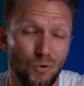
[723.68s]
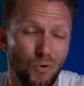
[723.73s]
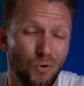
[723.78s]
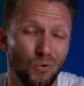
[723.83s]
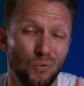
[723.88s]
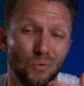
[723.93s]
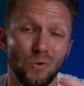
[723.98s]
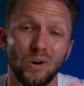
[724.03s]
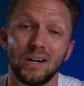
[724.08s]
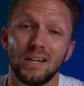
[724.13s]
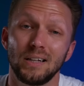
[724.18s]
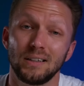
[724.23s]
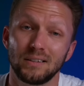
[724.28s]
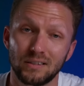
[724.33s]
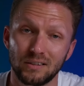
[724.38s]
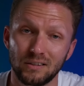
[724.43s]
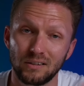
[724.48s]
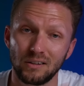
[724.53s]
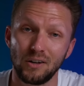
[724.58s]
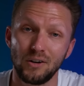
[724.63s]
or running
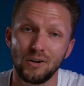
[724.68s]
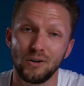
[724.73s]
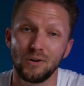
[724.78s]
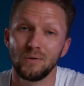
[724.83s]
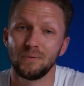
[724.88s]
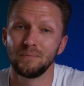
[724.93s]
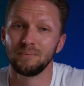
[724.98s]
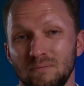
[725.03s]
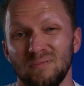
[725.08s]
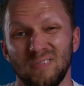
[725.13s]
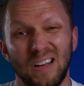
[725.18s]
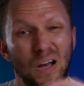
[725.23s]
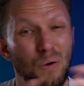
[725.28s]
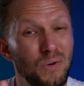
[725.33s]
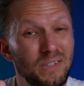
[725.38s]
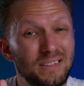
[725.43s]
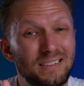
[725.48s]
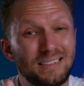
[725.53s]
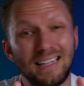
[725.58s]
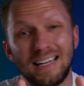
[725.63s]
slow. I
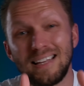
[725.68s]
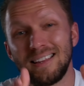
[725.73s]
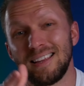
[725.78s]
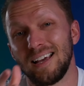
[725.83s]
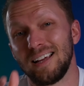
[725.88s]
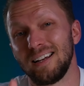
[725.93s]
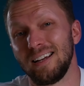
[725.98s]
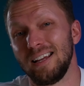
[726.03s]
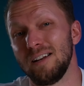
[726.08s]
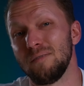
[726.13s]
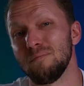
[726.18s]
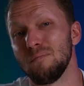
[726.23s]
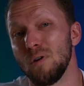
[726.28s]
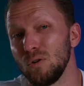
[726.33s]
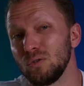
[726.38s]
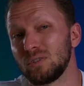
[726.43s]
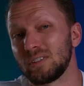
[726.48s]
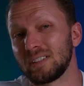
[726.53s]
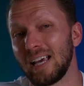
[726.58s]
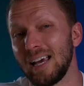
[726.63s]
would say that in
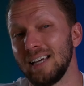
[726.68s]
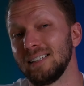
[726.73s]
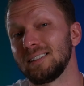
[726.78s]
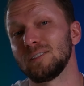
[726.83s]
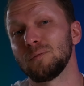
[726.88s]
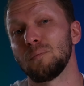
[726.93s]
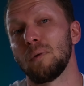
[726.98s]
most cases